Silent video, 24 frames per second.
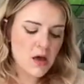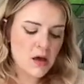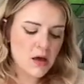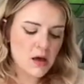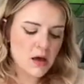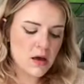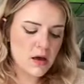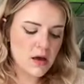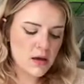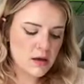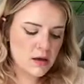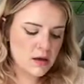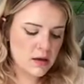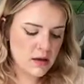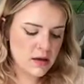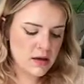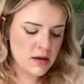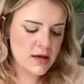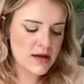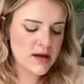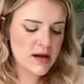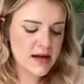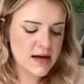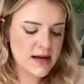
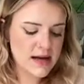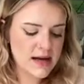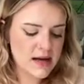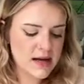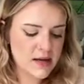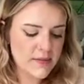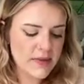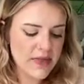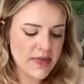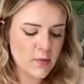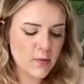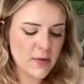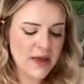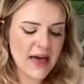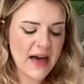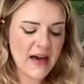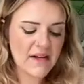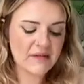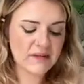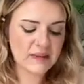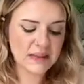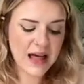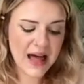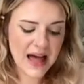And then we
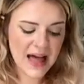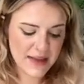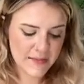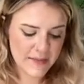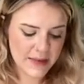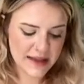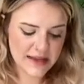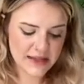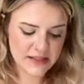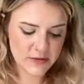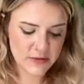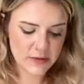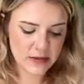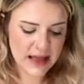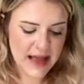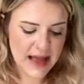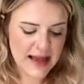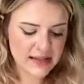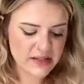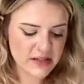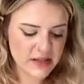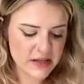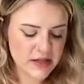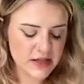have lye-based
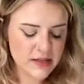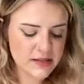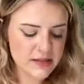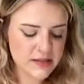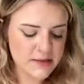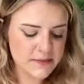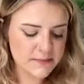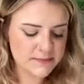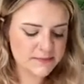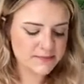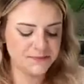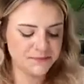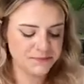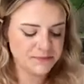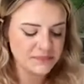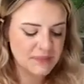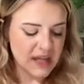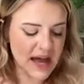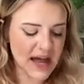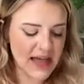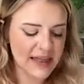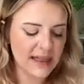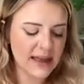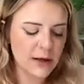relaxers.
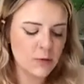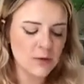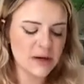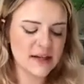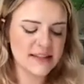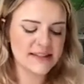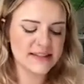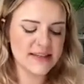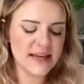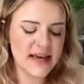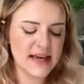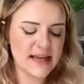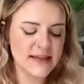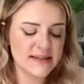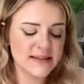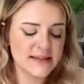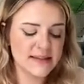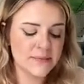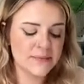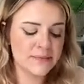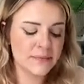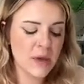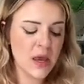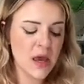Highlight where it
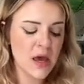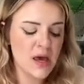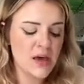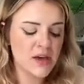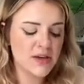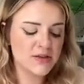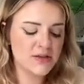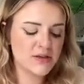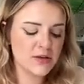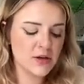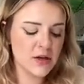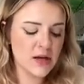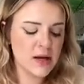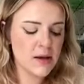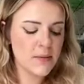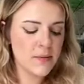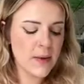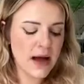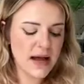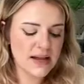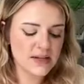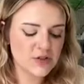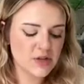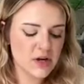says sodium
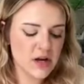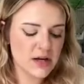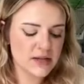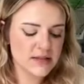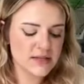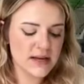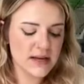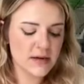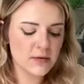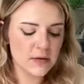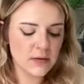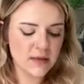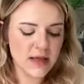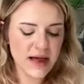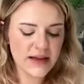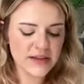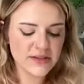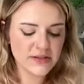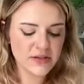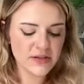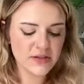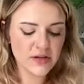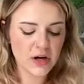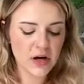hydroxide
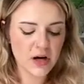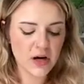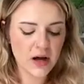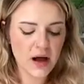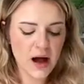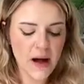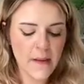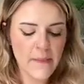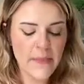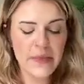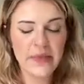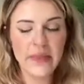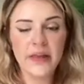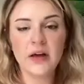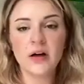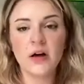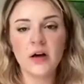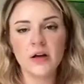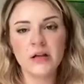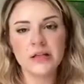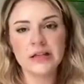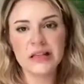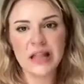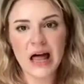relaxers are commonly
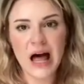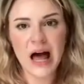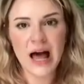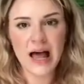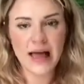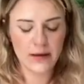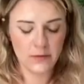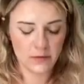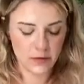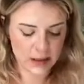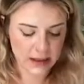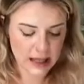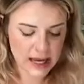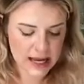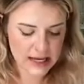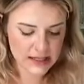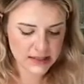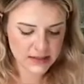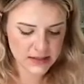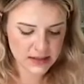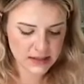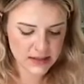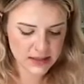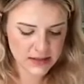called lye
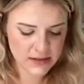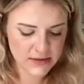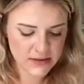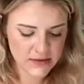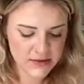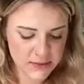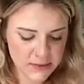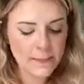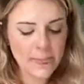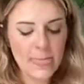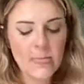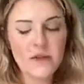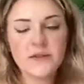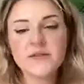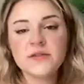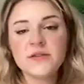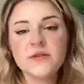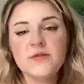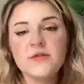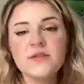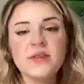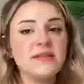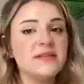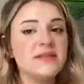relaxers.
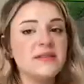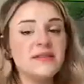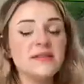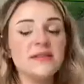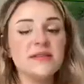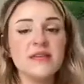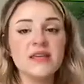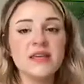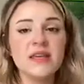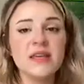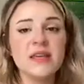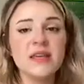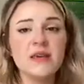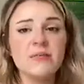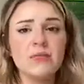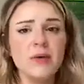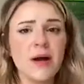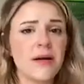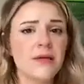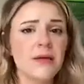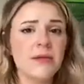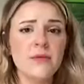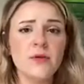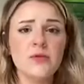So this is the
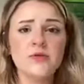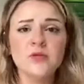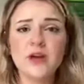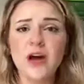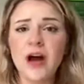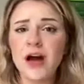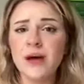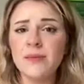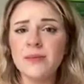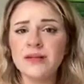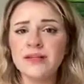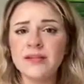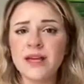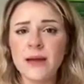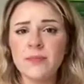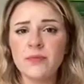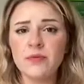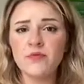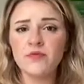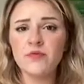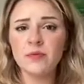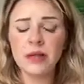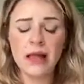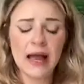probably most common type
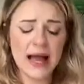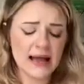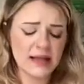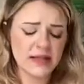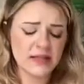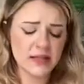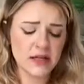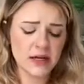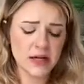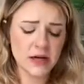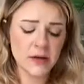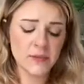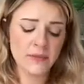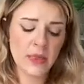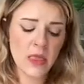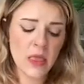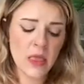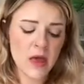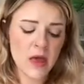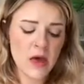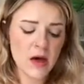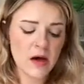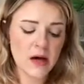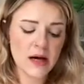of relaxer,
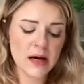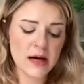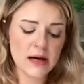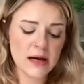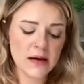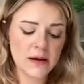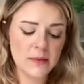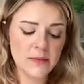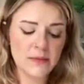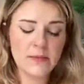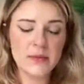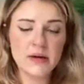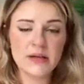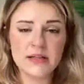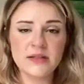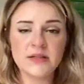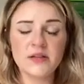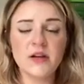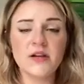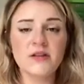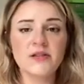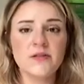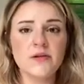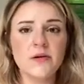but it's
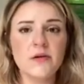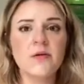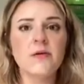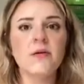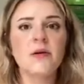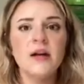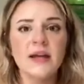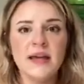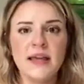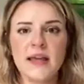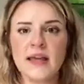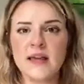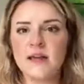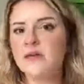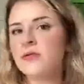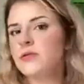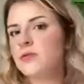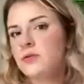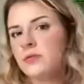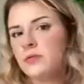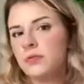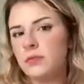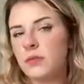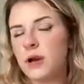also,
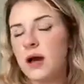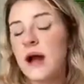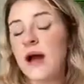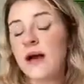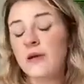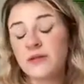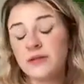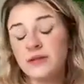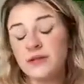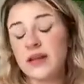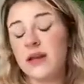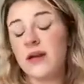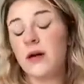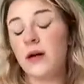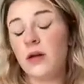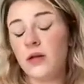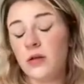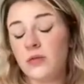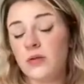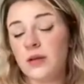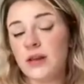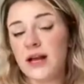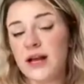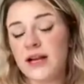again, I would say all the
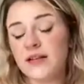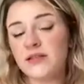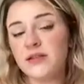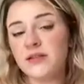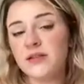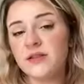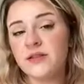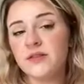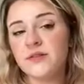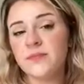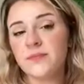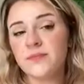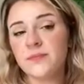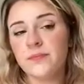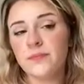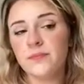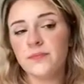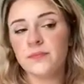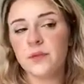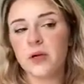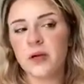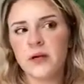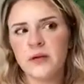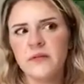relaxers
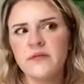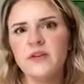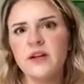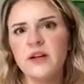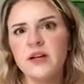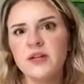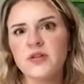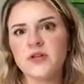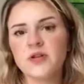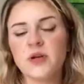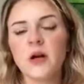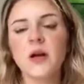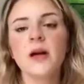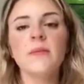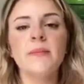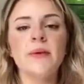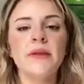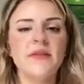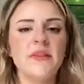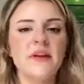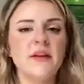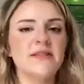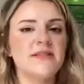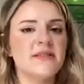are very strong,
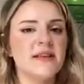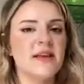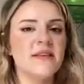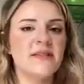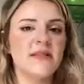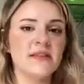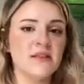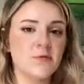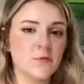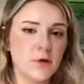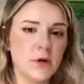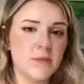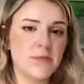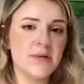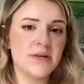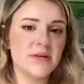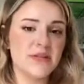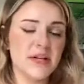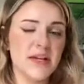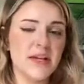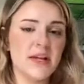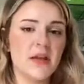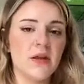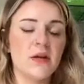but they're saying this one in
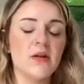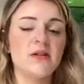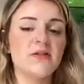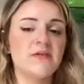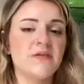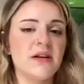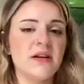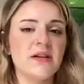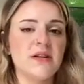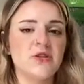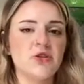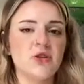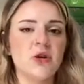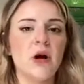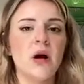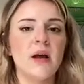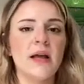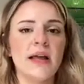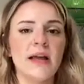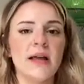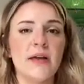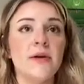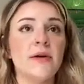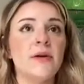particular is very strong
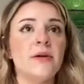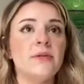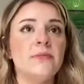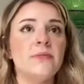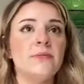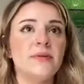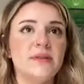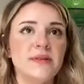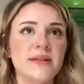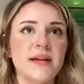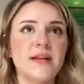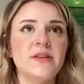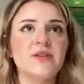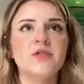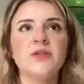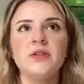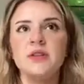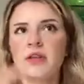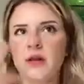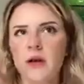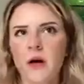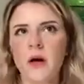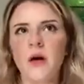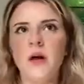and could
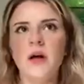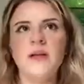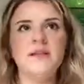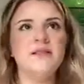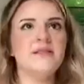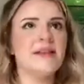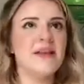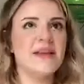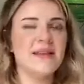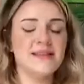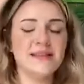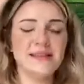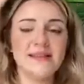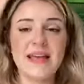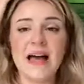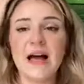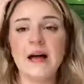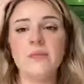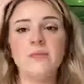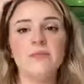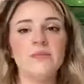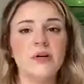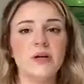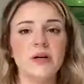potentially cause like
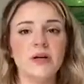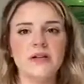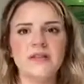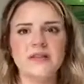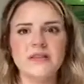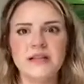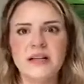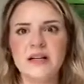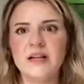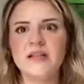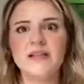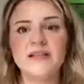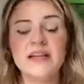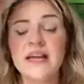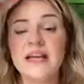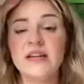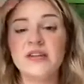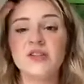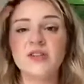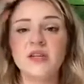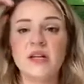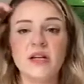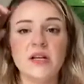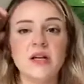scalp burns and
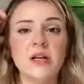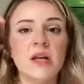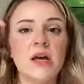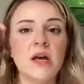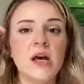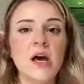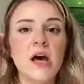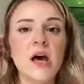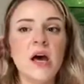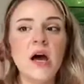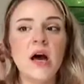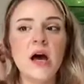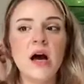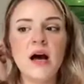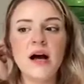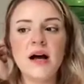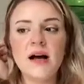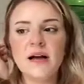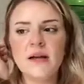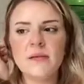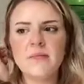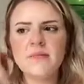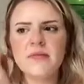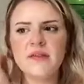irritation,
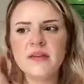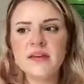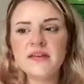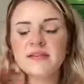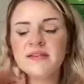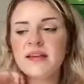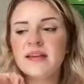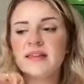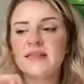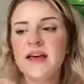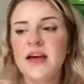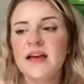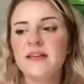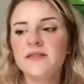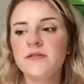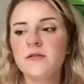things like that.